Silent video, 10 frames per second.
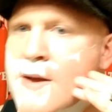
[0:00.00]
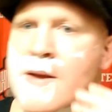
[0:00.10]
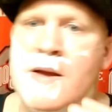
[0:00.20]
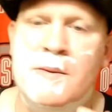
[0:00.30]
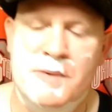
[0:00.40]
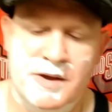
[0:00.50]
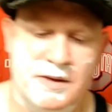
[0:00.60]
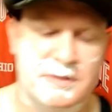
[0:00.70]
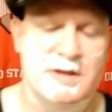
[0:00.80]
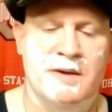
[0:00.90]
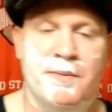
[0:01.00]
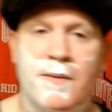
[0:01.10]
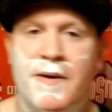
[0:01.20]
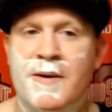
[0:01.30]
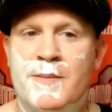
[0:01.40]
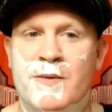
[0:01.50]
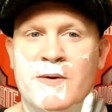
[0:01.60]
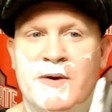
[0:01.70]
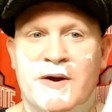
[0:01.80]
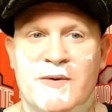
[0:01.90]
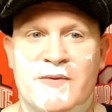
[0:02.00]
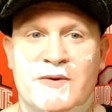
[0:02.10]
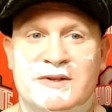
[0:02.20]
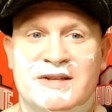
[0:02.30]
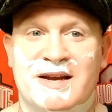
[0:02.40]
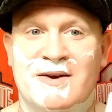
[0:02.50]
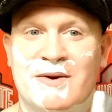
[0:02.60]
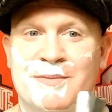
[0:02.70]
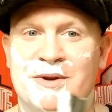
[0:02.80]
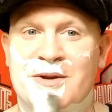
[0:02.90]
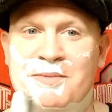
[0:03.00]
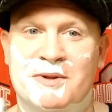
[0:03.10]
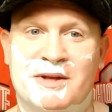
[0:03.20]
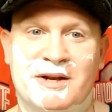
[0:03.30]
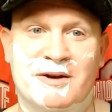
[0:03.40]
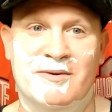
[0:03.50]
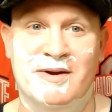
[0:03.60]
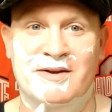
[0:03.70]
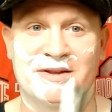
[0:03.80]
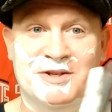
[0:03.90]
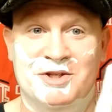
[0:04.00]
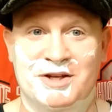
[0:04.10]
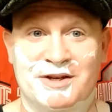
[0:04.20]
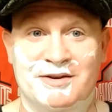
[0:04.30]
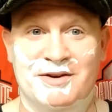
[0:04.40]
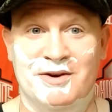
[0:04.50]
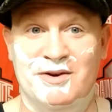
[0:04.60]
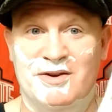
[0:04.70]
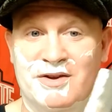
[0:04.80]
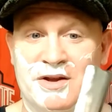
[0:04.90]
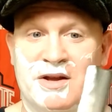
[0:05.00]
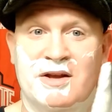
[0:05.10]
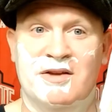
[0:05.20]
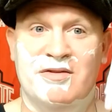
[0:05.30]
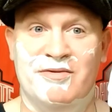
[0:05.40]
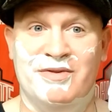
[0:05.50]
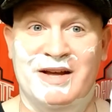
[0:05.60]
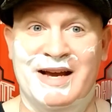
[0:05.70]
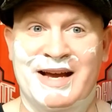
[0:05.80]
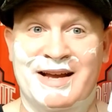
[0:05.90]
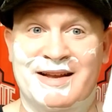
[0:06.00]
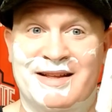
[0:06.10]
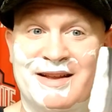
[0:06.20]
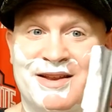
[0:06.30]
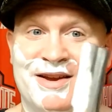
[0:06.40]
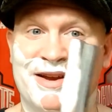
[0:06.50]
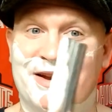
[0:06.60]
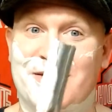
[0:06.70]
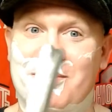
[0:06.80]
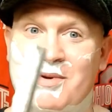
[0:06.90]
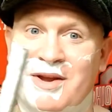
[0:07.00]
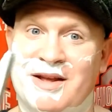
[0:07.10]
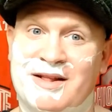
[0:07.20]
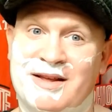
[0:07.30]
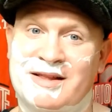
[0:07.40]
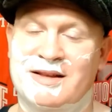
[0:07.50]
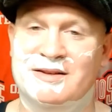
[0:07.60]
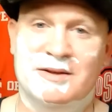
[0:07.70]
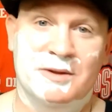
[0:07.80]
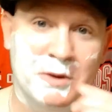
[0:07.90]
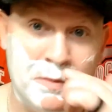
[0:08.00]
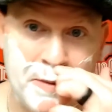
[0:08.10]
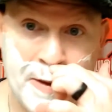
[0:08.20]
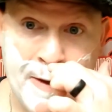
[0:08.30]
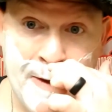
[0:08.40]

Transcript: And because of that point, I'm real careful as to how I manipulate it around the chin. You know, flat, and then you kind of bring it like this a little bit,